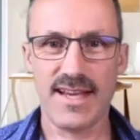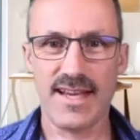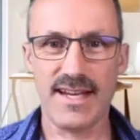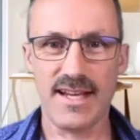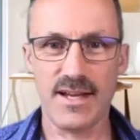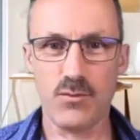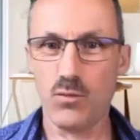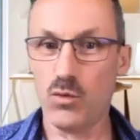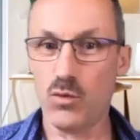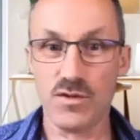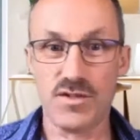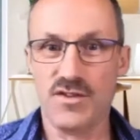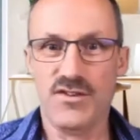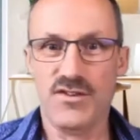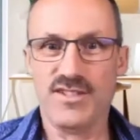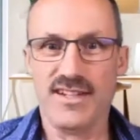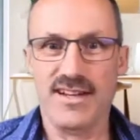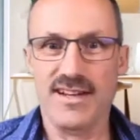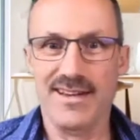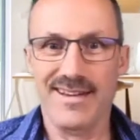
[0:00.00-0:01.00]
what's not to
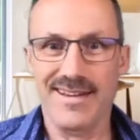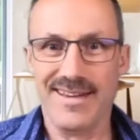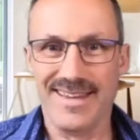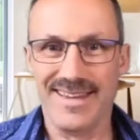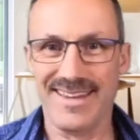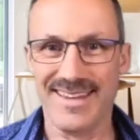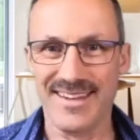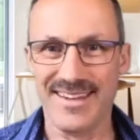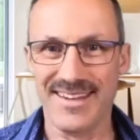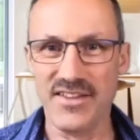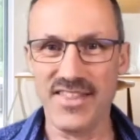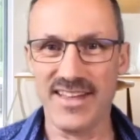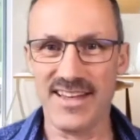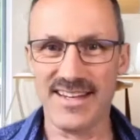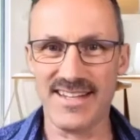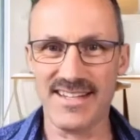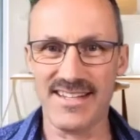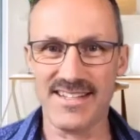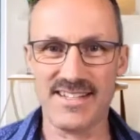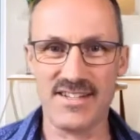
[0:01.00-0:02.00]
like? That
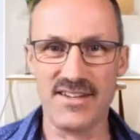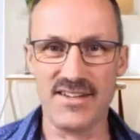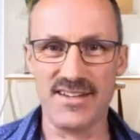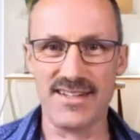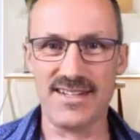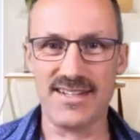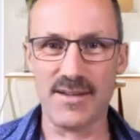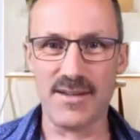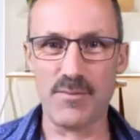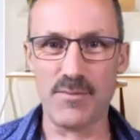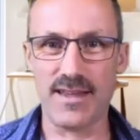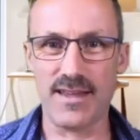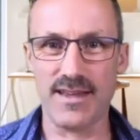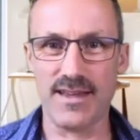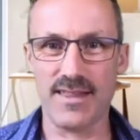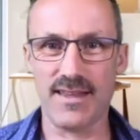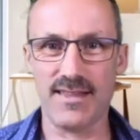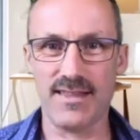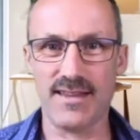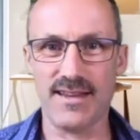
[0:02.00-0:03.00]
is certainly something I
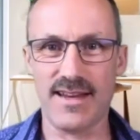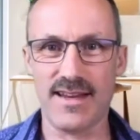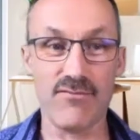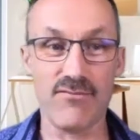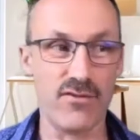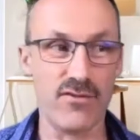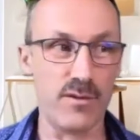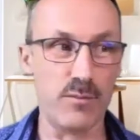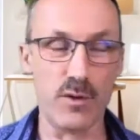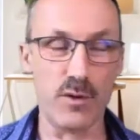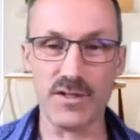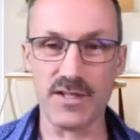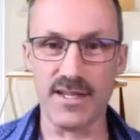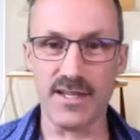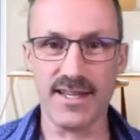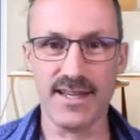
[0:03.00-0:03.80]
think that everybody,